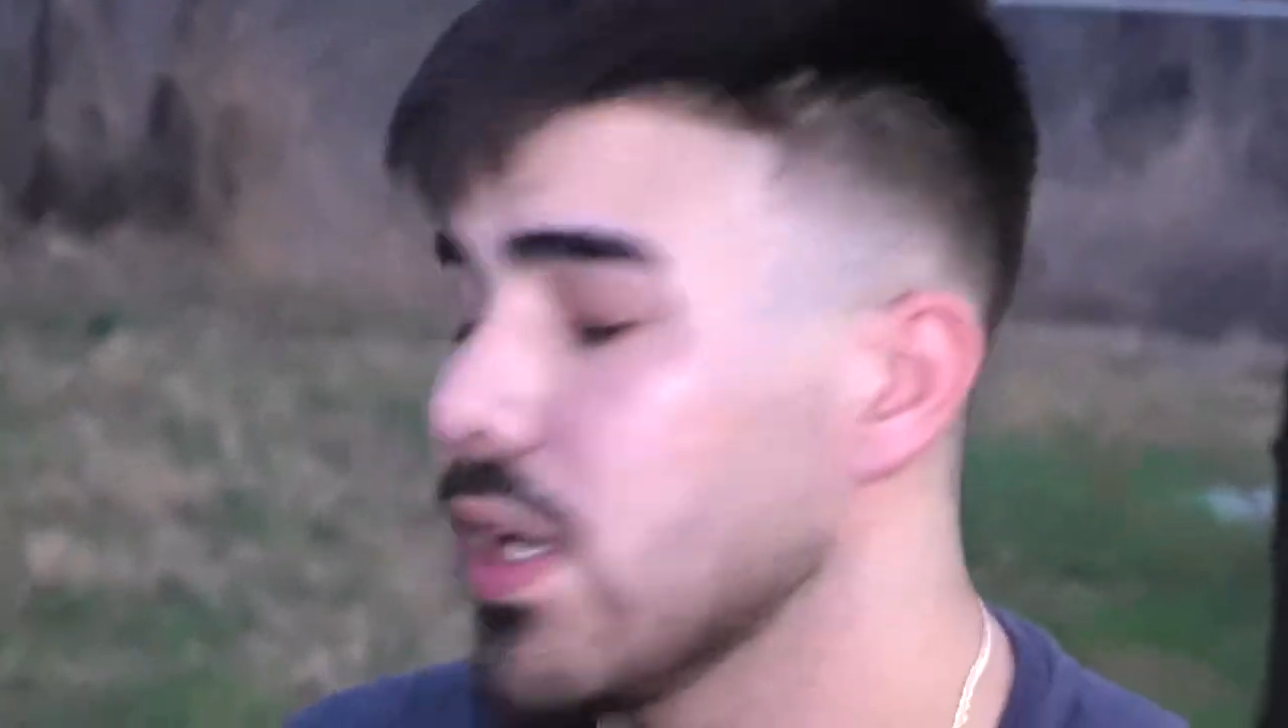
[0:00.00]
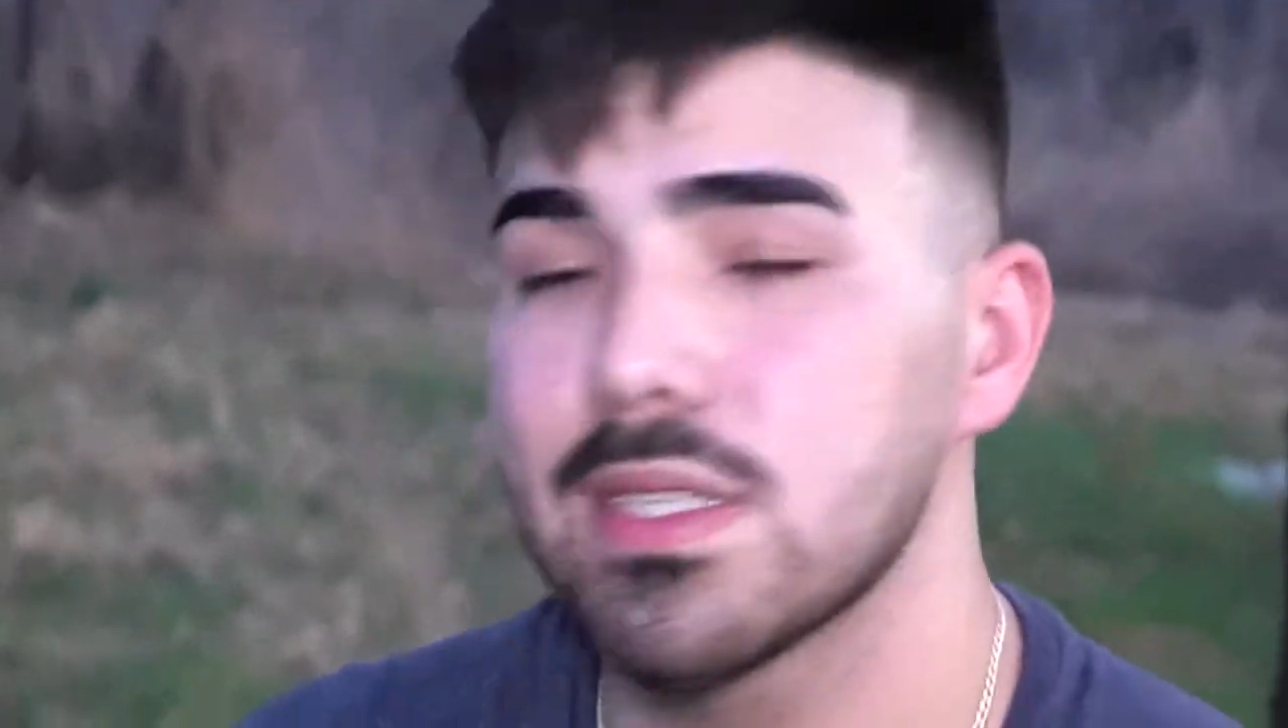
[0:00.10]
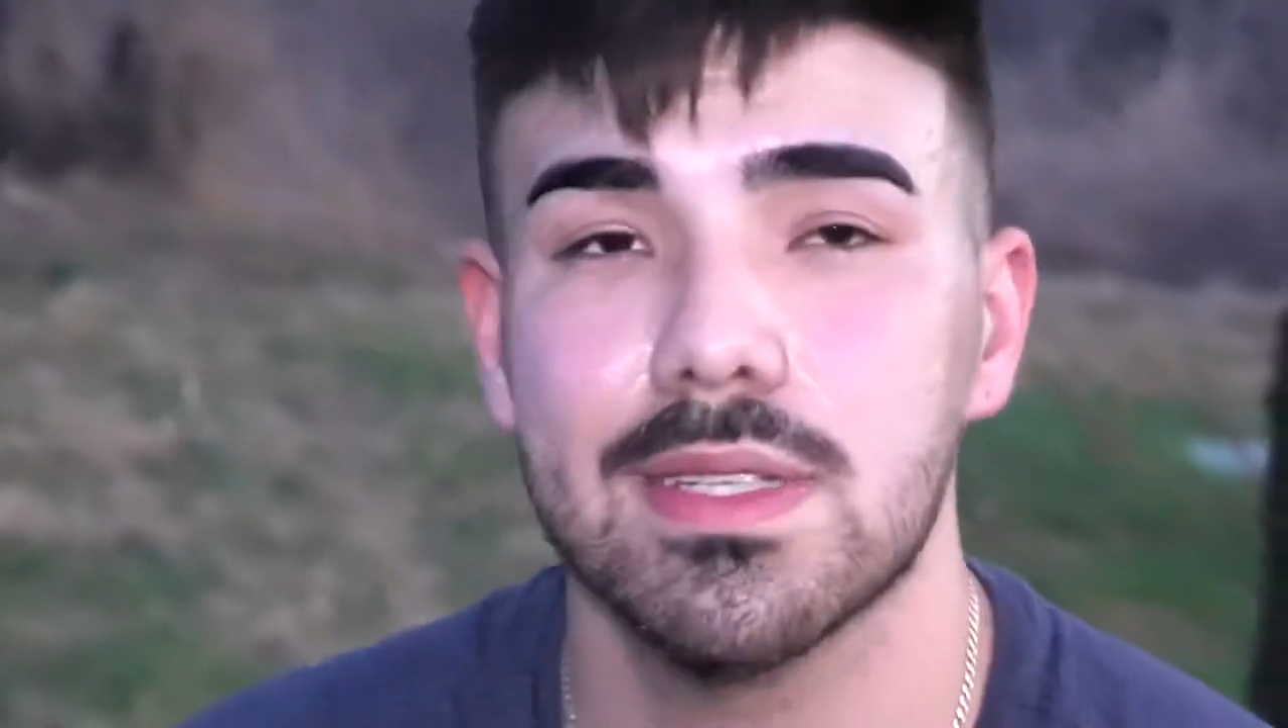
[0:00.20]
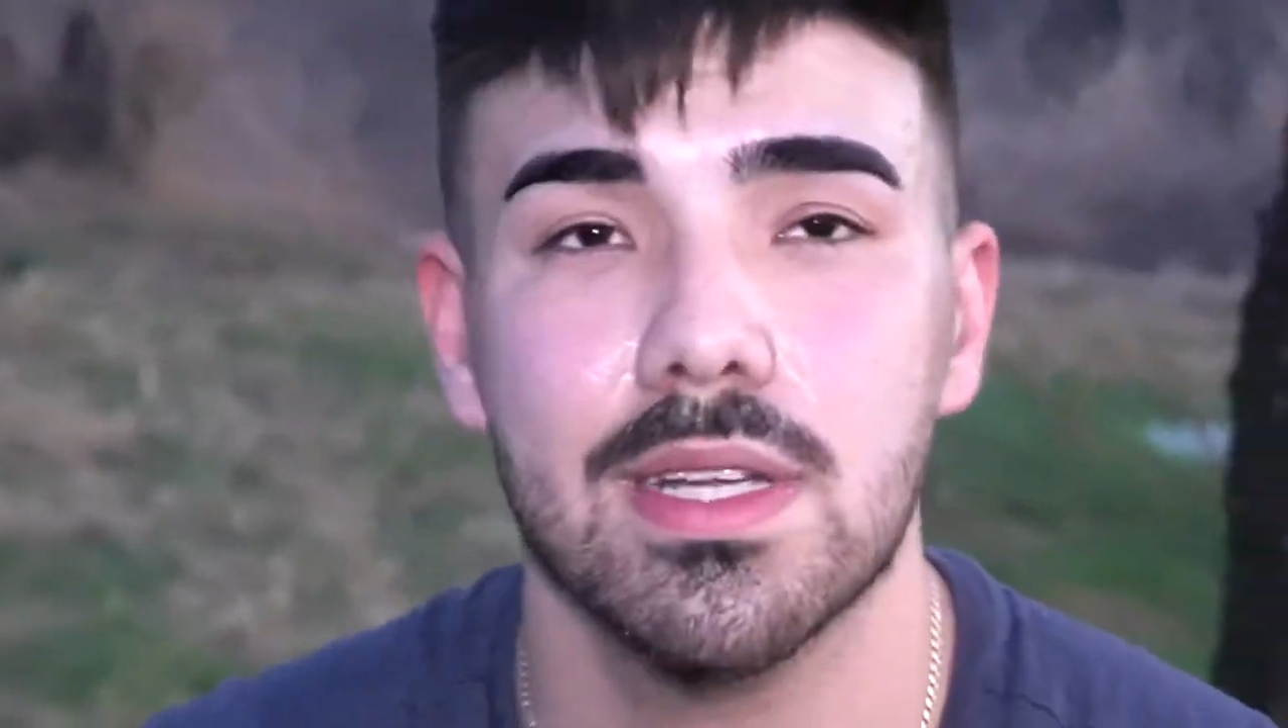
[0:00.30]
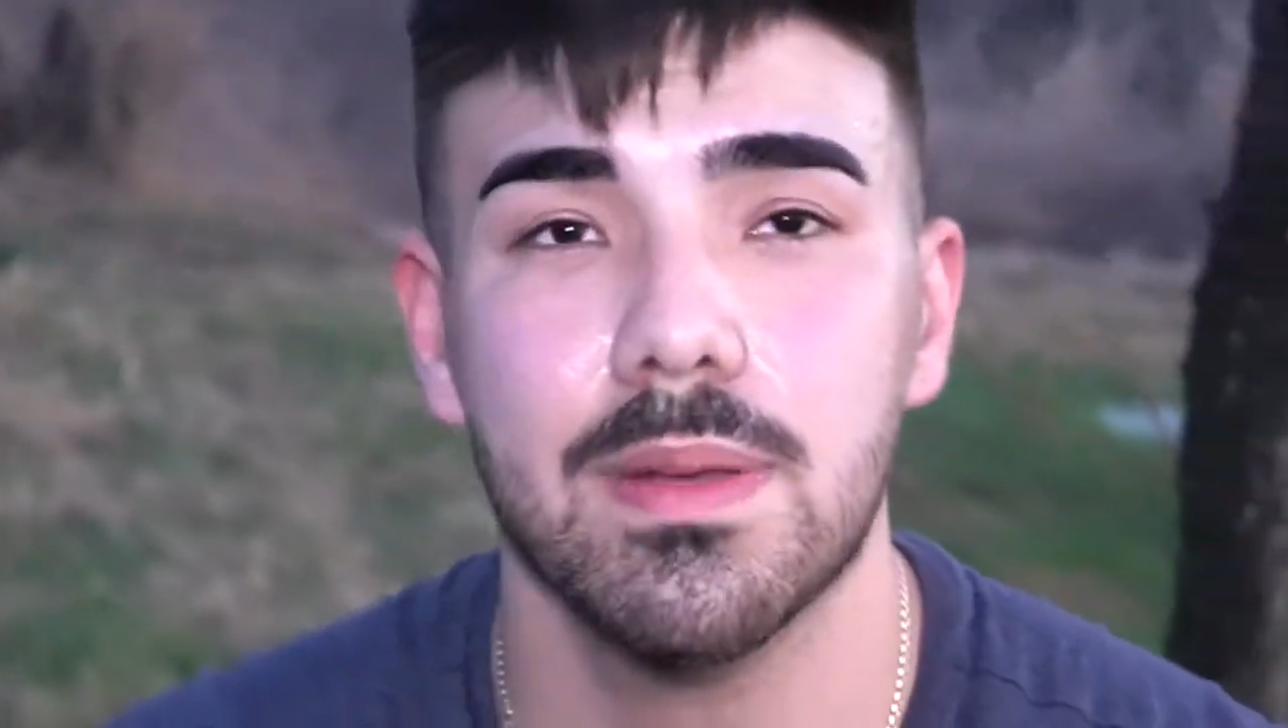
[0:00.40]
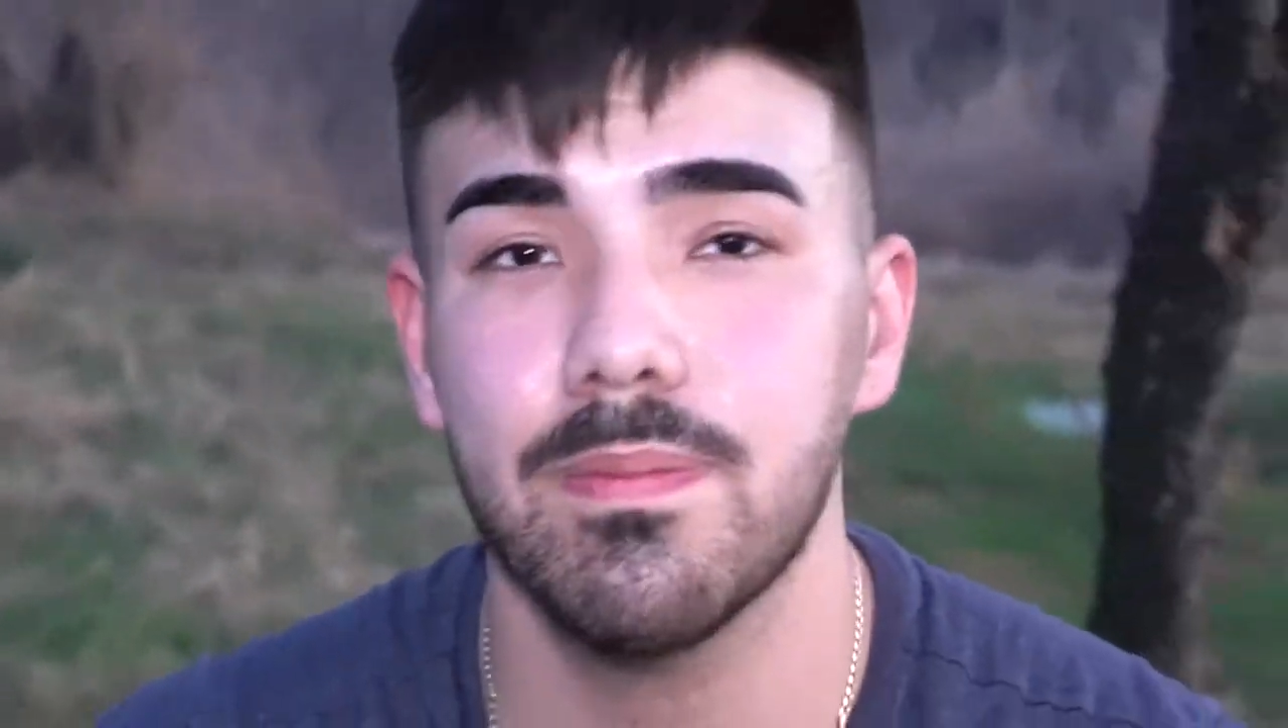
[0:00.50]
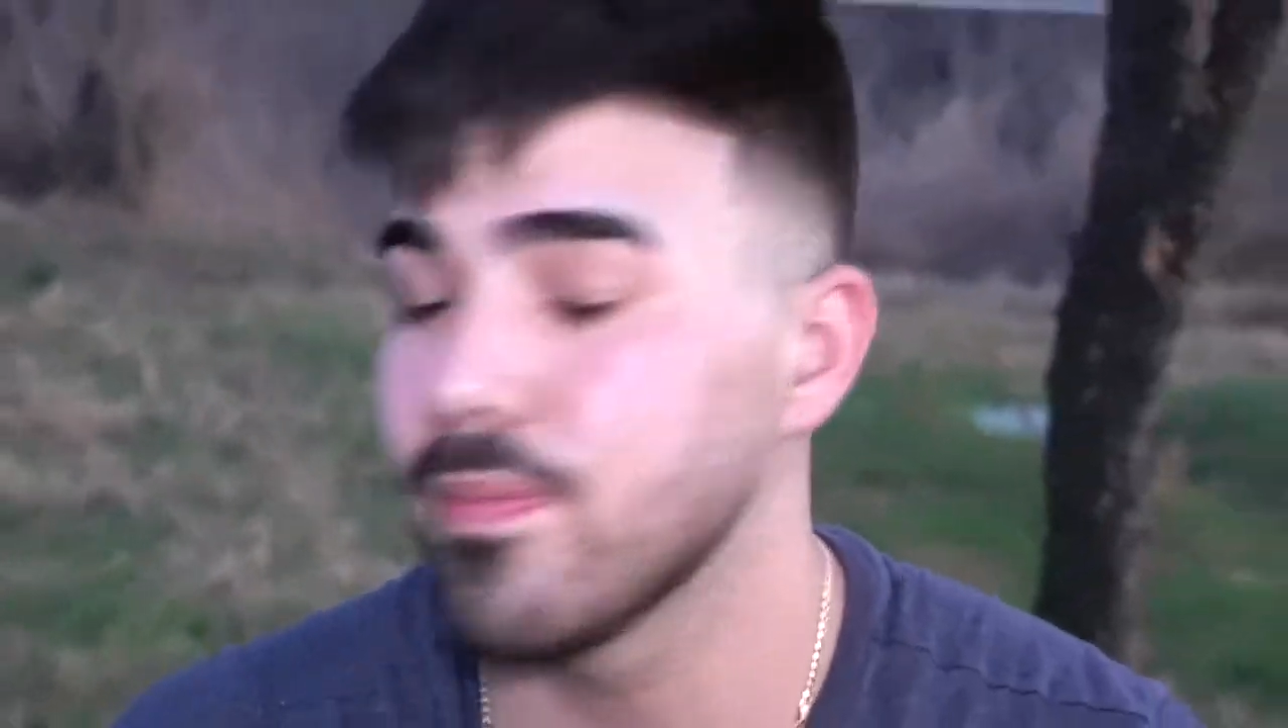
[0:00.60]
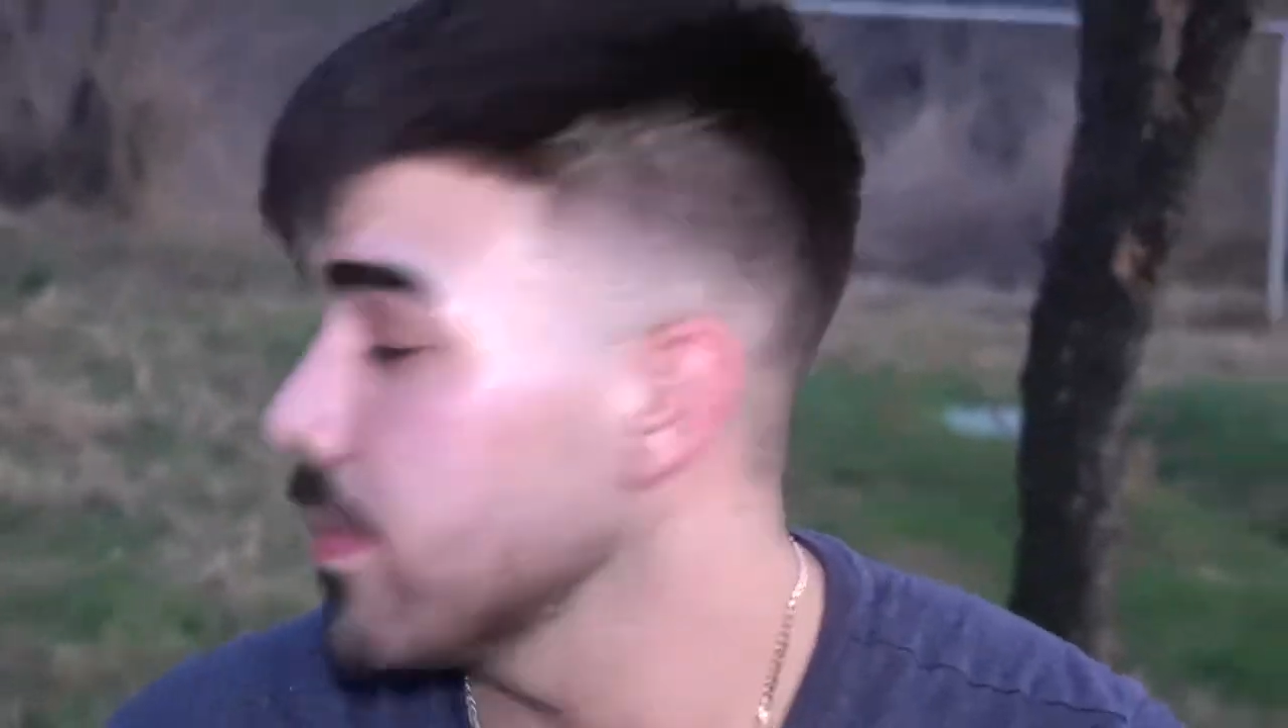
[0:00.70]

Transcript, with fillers: listen to him.